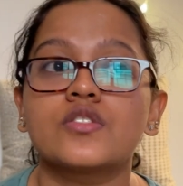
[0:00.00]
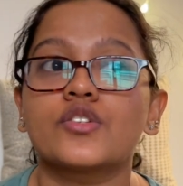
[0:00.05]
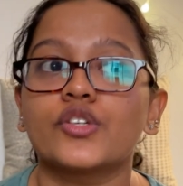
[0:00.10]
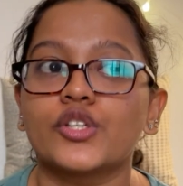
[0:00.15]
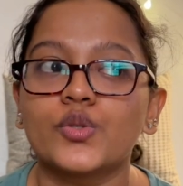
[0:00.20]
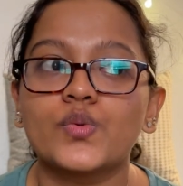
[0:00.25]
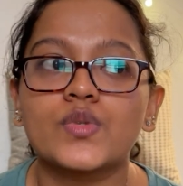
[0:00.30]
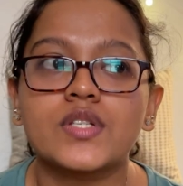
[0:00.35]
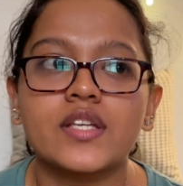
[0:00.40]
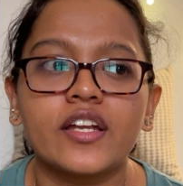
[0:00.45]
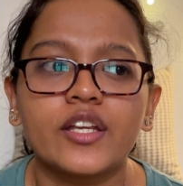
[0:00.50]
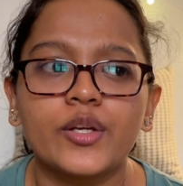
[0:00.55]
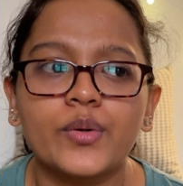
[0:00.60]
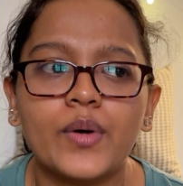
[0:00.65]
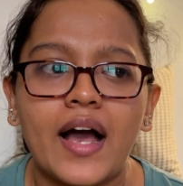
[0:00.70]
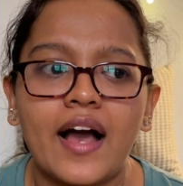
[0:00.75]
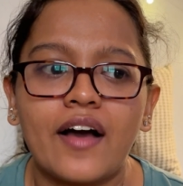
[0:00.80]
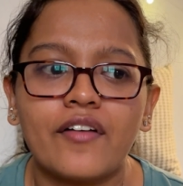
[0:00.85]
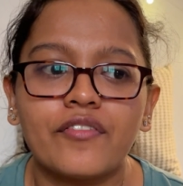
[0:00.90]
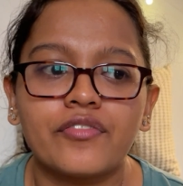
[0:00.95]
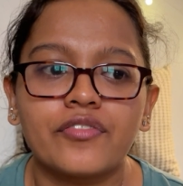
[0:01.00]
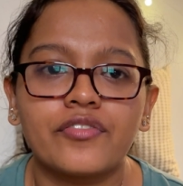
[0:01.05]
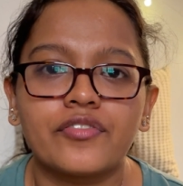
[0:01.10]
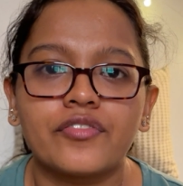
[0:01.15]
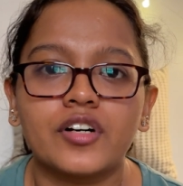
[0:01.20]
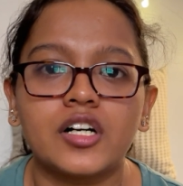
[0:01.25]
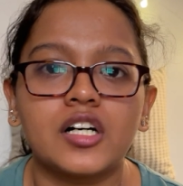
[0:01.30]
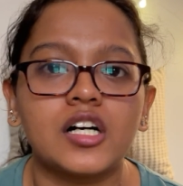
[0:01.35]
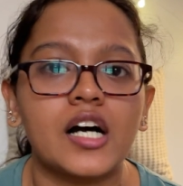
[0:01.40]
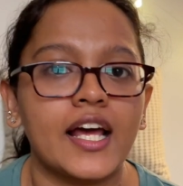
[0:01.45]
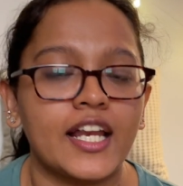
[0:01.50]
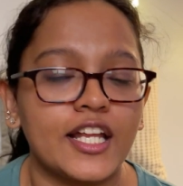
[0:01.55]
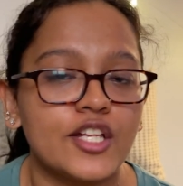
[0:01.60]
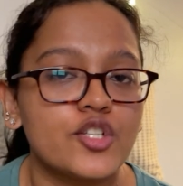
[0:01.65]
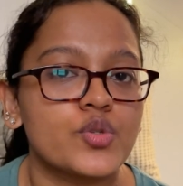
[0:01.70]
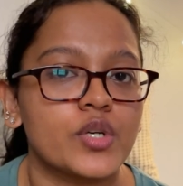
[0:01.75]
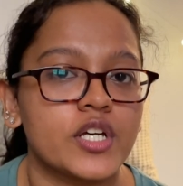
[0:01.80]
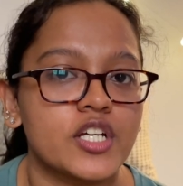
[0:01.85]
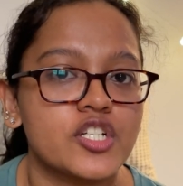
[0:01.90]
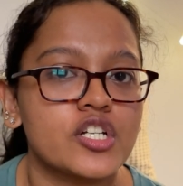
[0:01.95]
so you said you have an
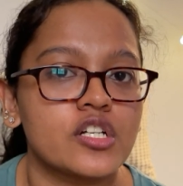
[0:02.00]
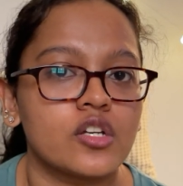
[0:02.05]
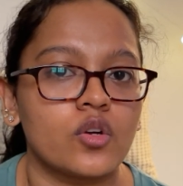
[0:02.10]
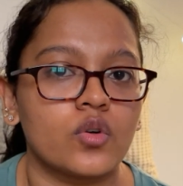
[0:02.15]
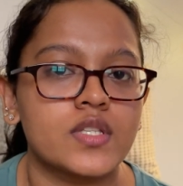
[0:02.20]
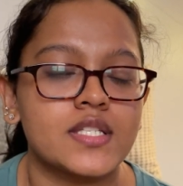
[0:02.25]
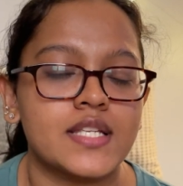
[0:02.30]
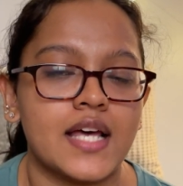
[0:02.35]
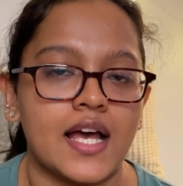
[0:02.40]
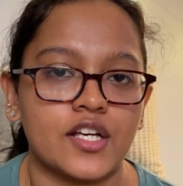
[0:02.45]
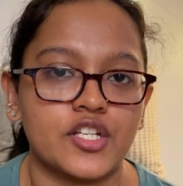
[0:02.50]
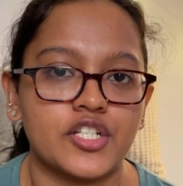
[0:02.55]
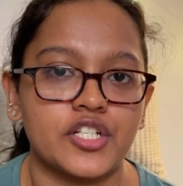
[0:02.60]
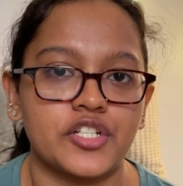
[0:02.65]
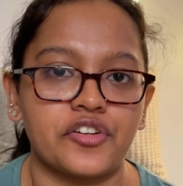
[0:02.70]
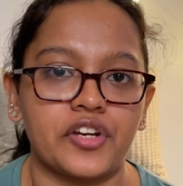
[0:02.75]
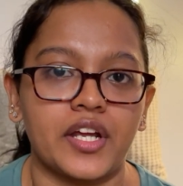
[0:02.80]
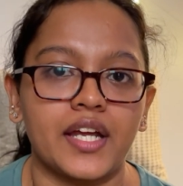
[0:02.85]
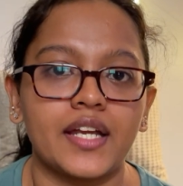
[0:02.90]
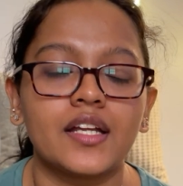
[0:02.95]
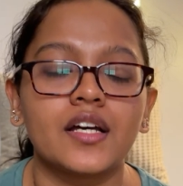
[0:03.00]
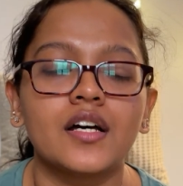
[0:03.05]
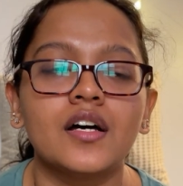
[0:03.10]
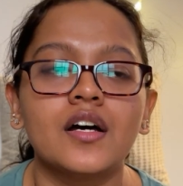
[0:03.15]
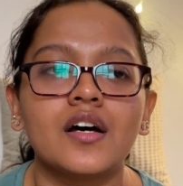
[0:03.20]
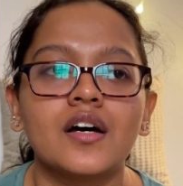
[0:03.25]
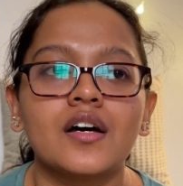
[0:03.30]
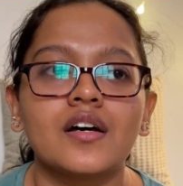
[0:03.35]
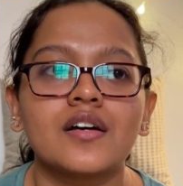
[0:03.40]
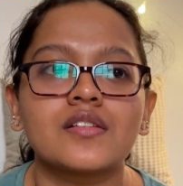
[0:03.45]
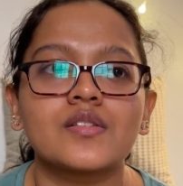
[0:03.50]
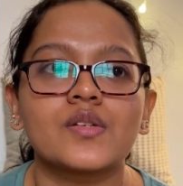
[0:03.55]
education loan sanctioned, right?